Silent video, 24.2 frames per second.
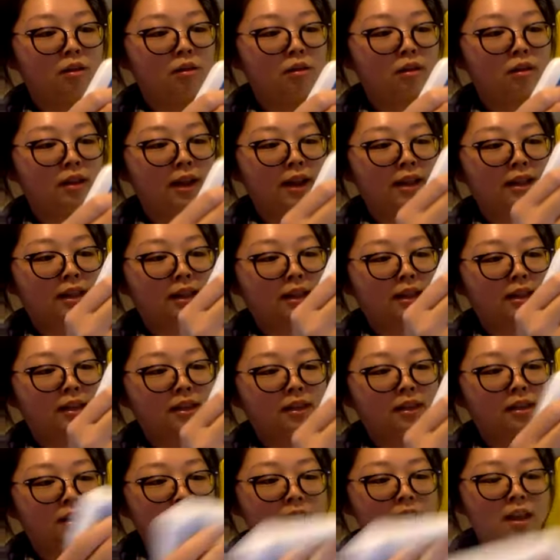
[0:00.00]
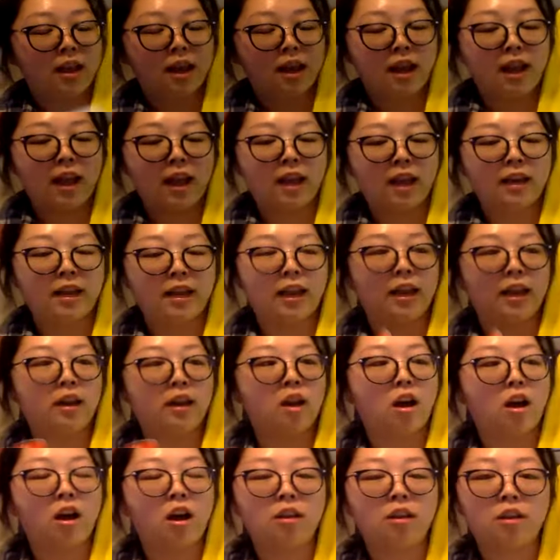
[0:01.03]
like this. And then
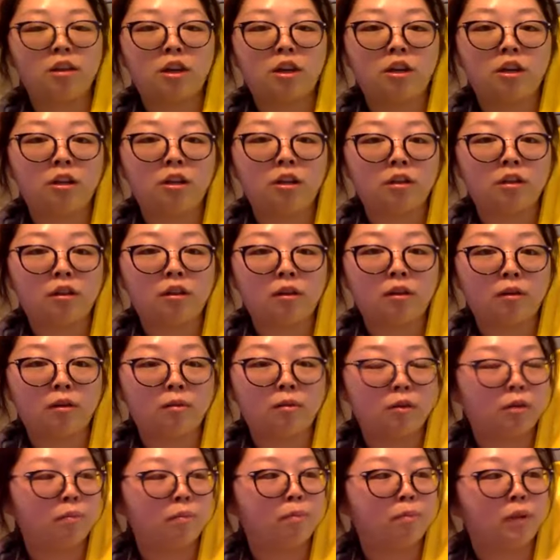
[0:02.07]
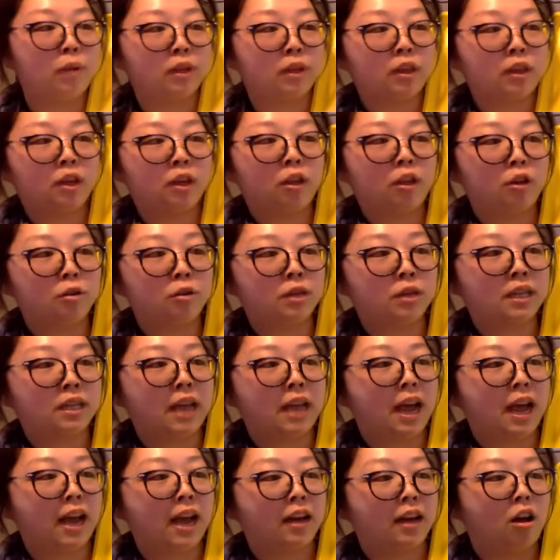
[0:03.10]
on the glue, you put the glue
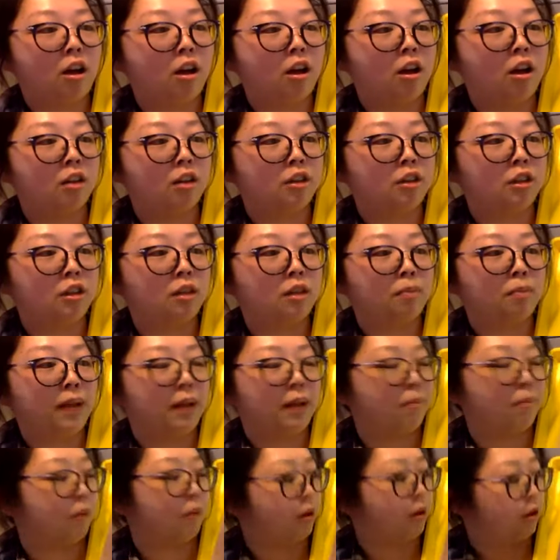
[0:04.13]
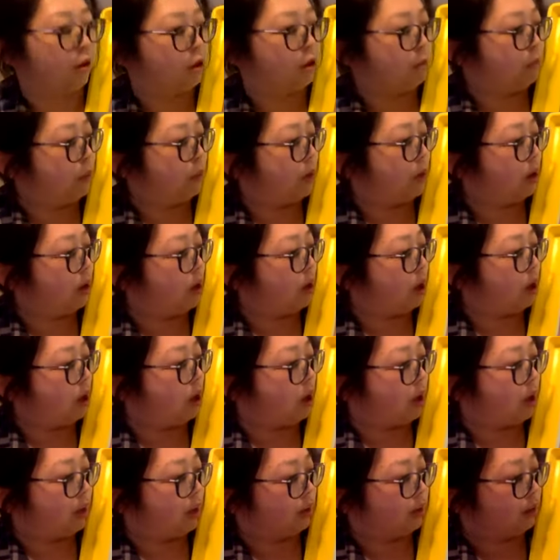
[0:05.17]
side onto the paper. You put
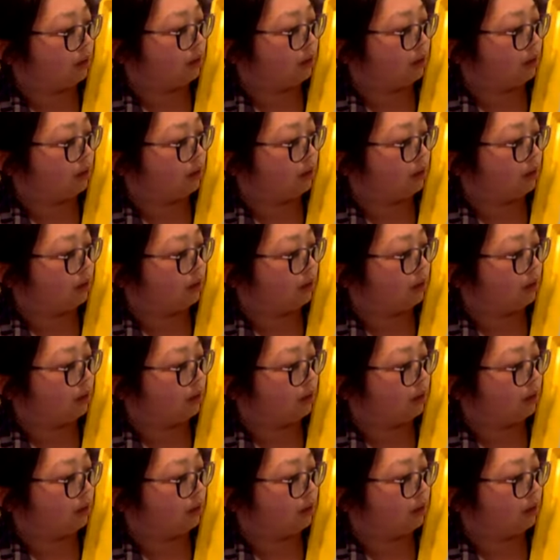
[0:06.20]
on.